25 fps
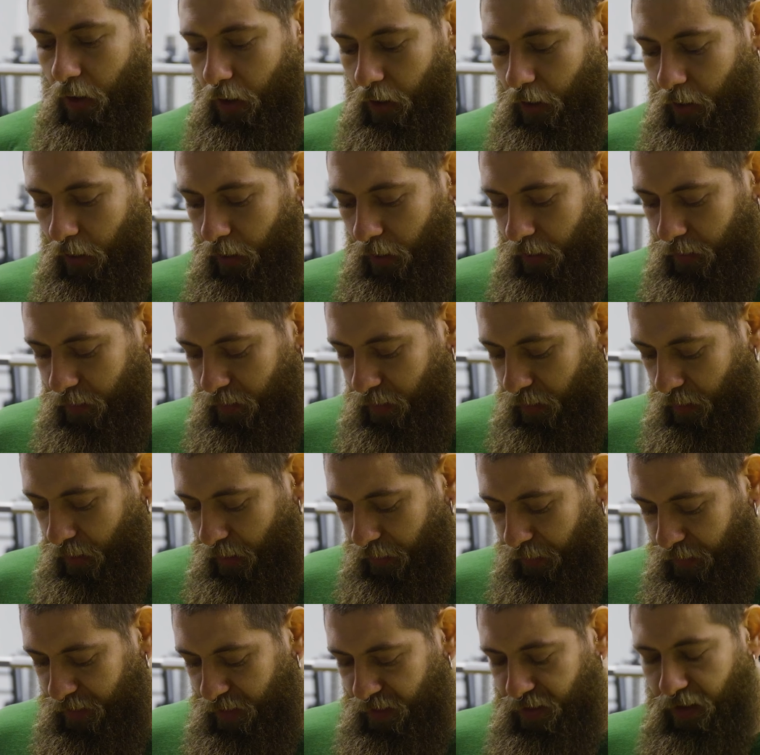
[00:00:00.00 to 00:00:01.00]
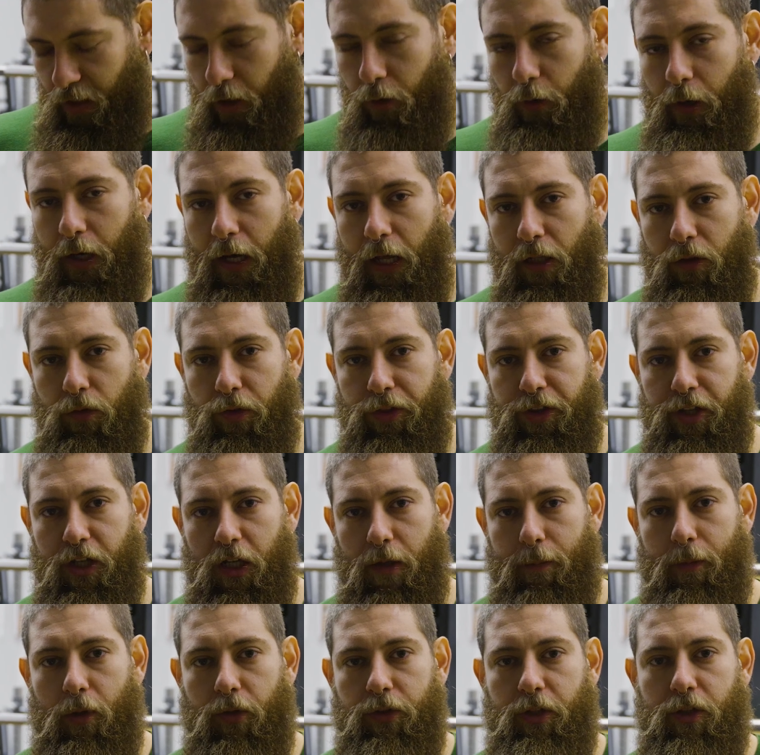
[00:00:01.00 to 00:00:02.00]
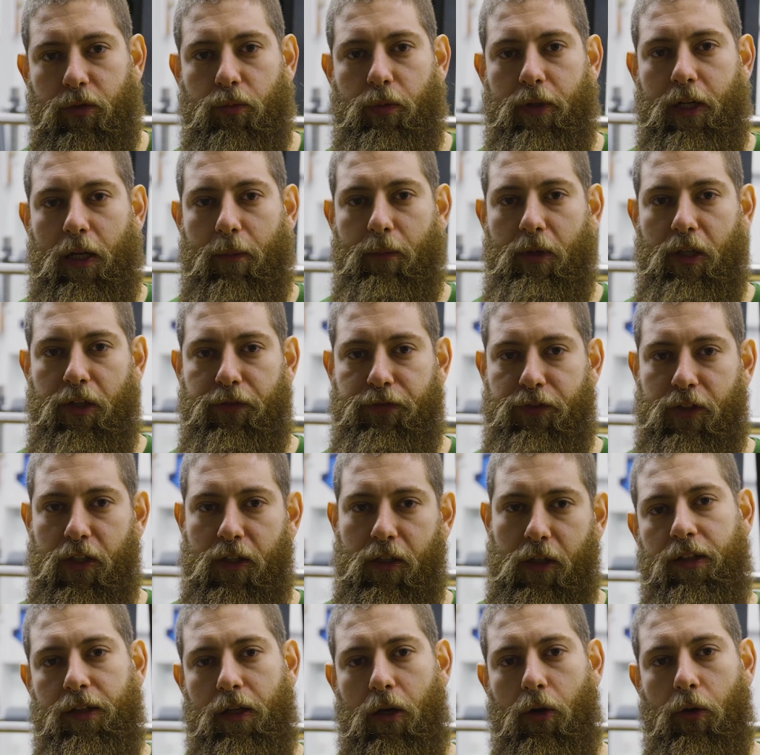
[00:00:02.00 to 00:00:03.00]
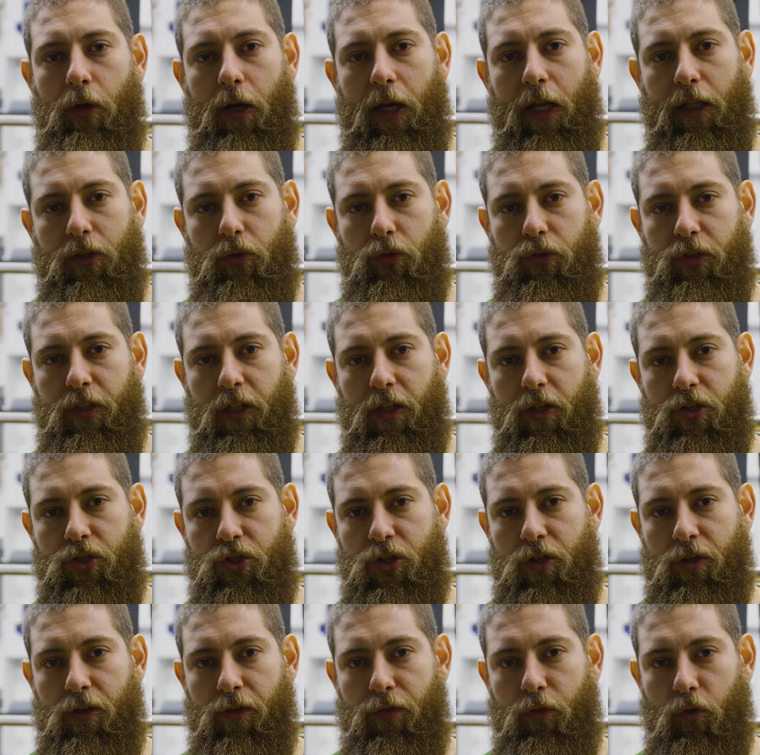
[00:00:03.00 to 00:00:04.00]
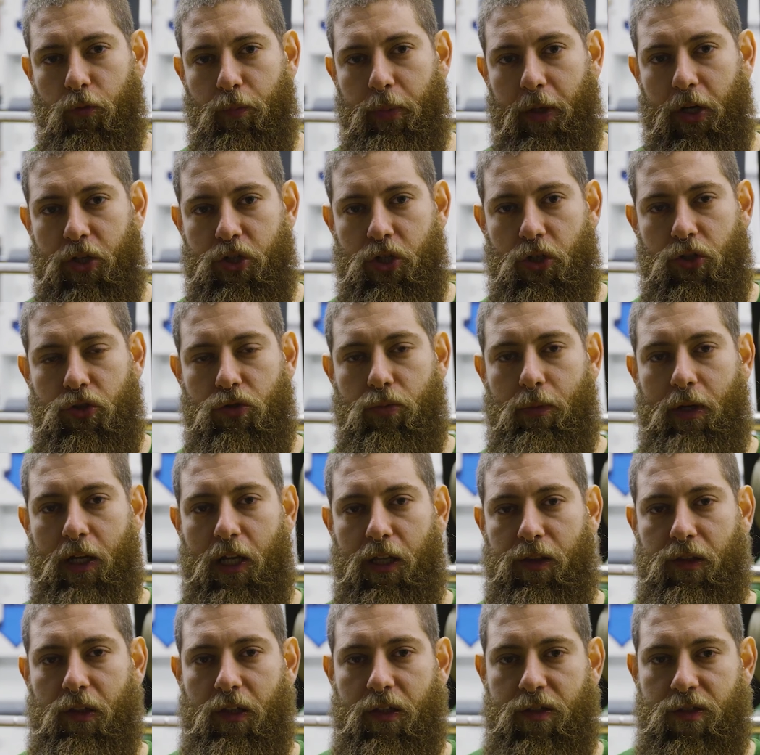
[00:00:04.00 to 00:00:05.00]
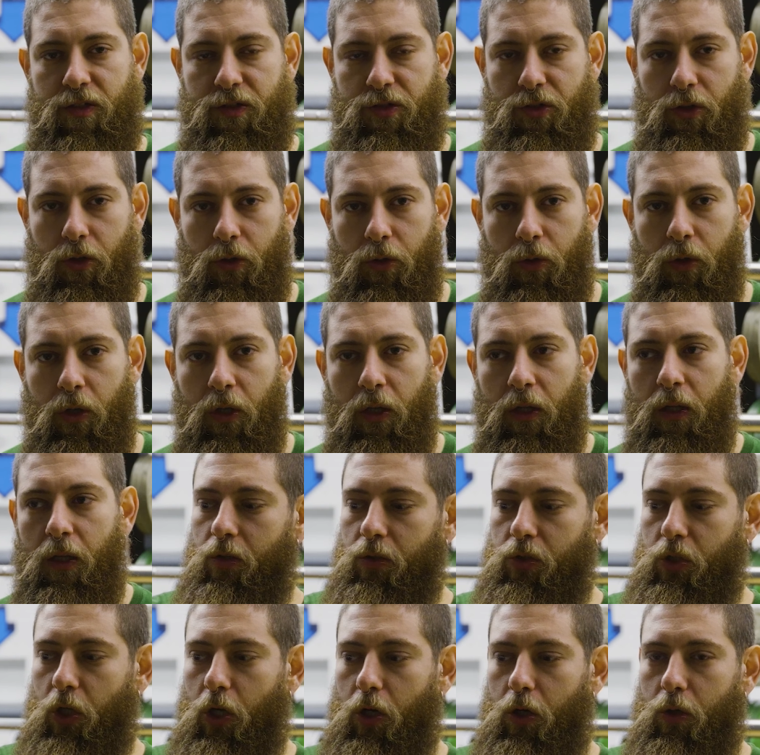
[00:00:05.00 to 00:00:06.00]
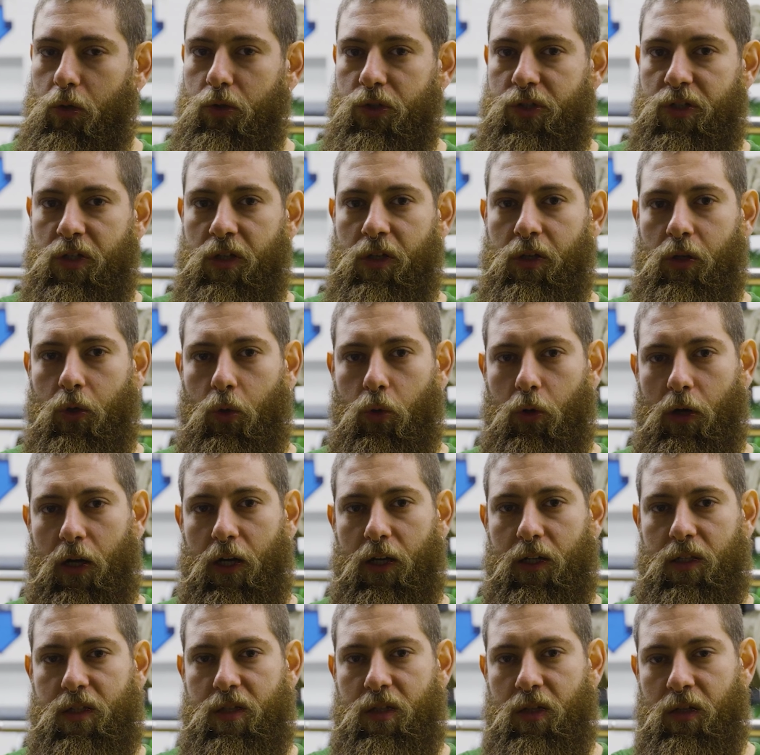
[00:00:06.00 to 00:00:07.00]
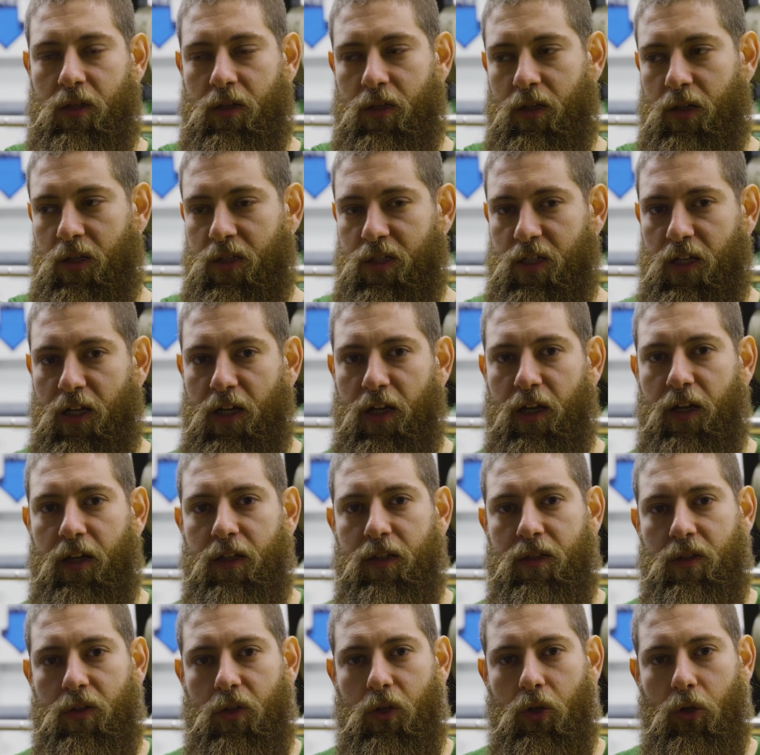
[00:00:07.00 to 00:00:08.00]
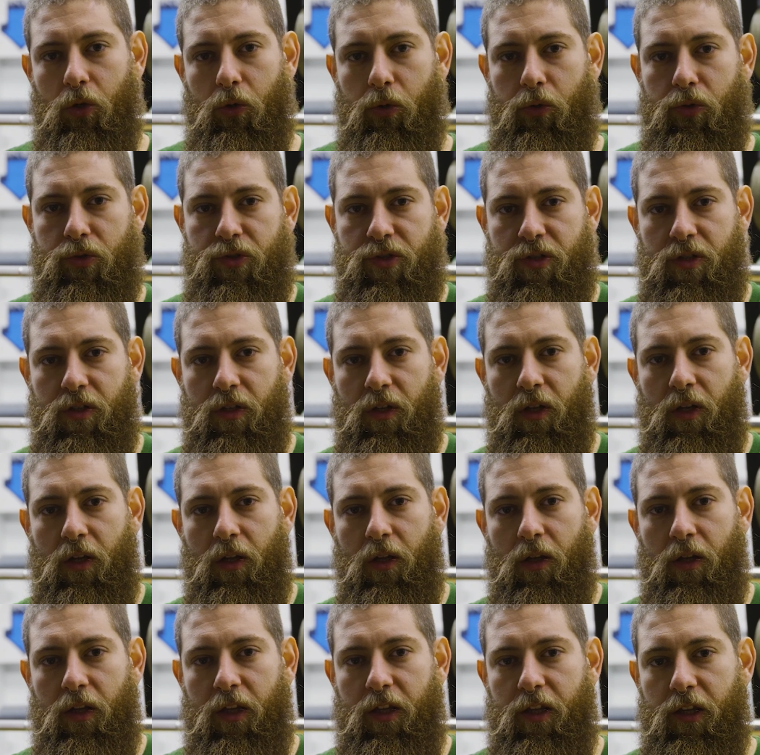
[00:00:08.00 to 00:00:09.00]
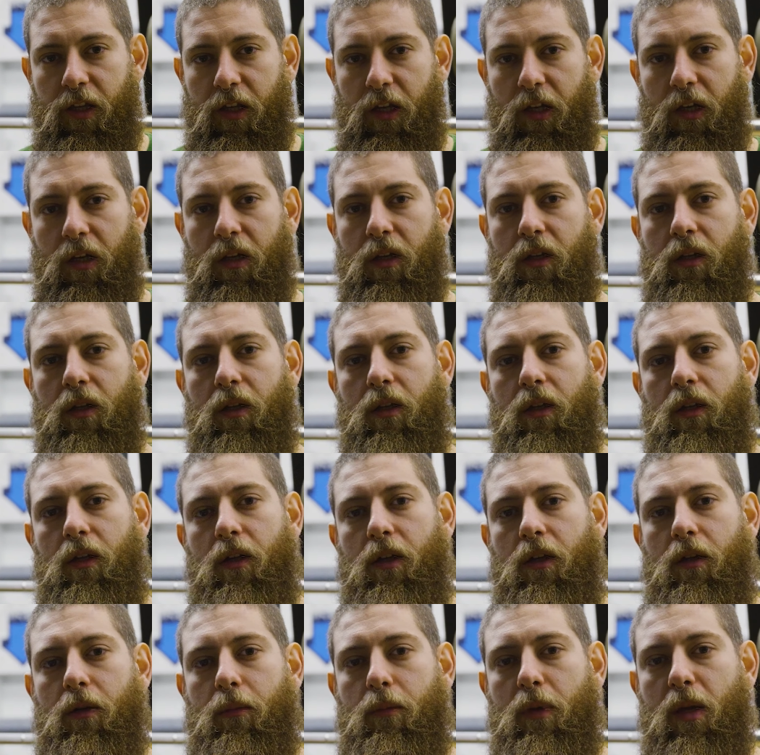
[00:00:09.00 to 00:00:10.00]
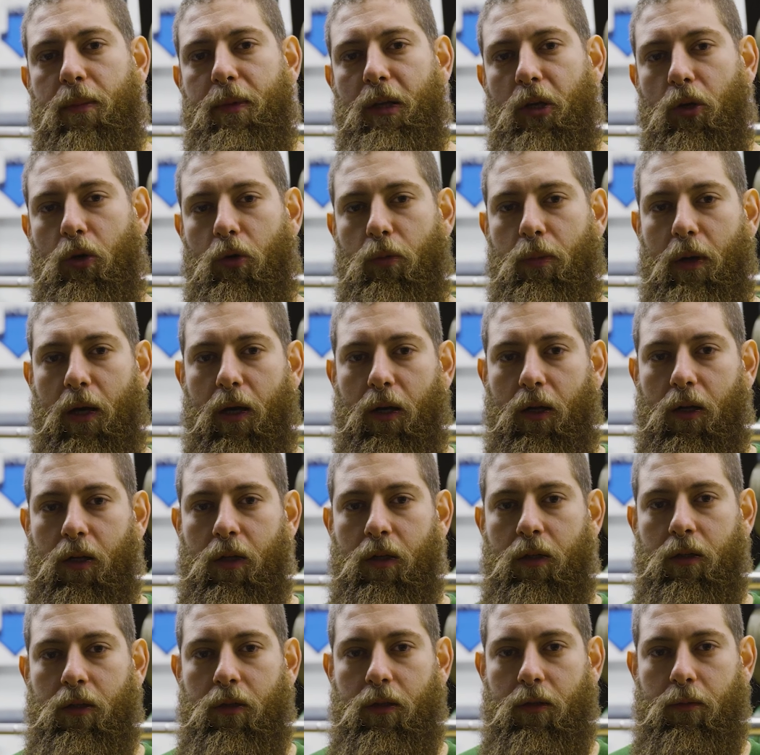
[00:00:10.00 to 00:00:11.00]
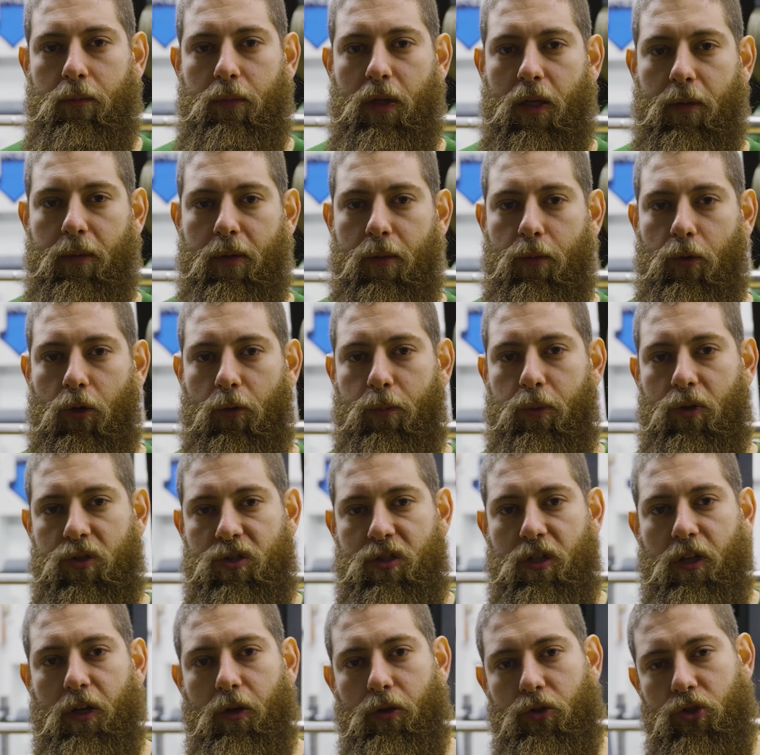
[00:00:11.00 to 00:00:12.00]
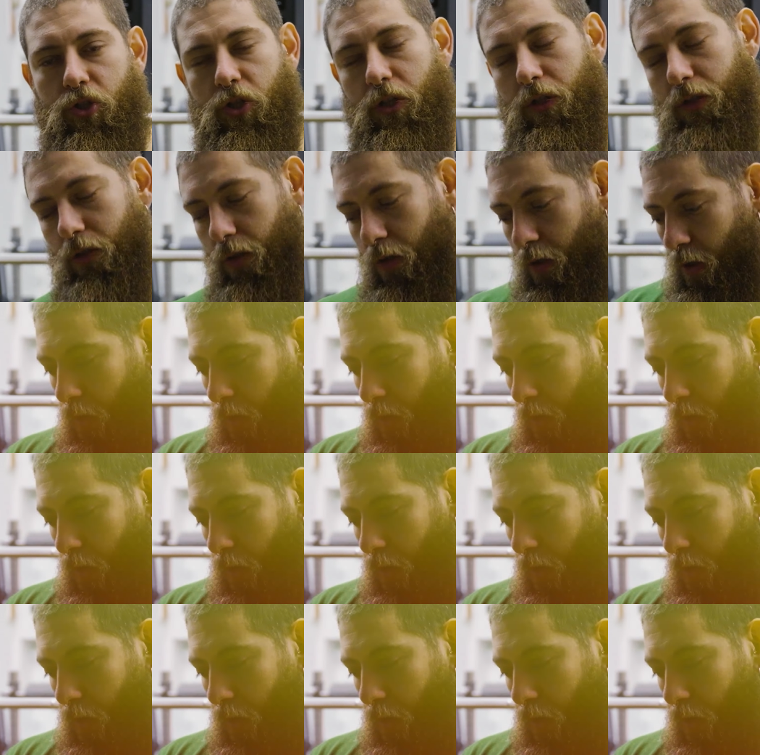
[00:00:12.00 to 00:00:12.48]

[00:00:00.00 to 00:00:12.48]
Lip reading: And this is how I like to think about it when I'm lifting and how I like to teach foot pressure to my athletes. So toes, quads, side, glutes, heel, maybe low back, maybe more posterior chain.